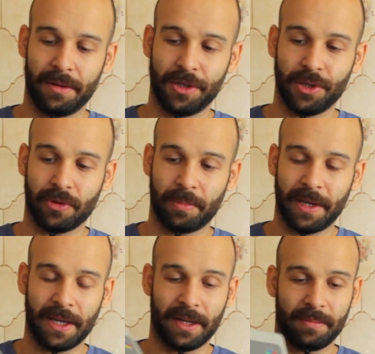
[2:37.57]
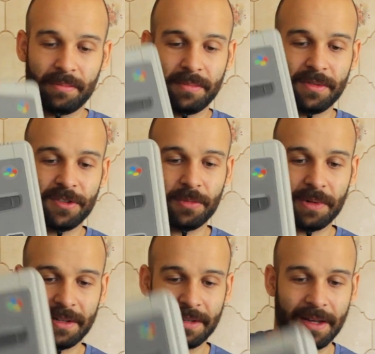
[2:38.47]
European
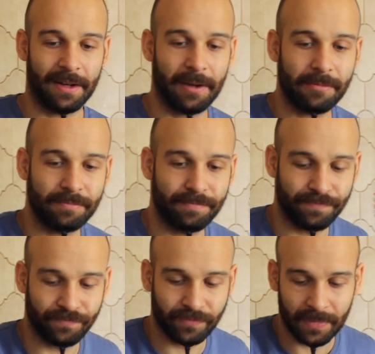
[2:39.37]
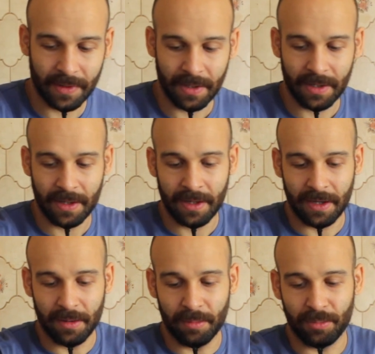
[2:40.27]
Super Nintendo.
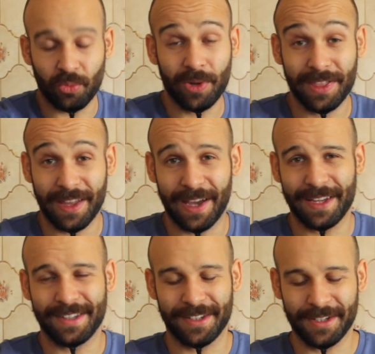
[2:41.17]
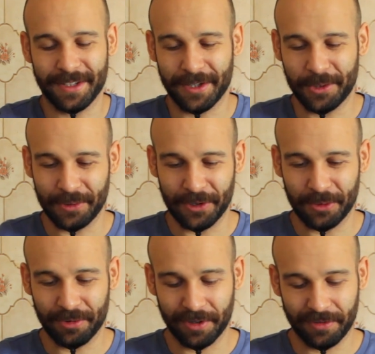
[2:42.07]
But with that is another cool
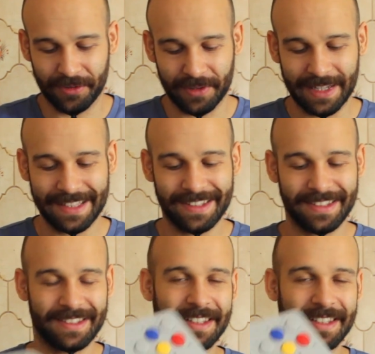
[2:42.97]
little peripheral. Now this is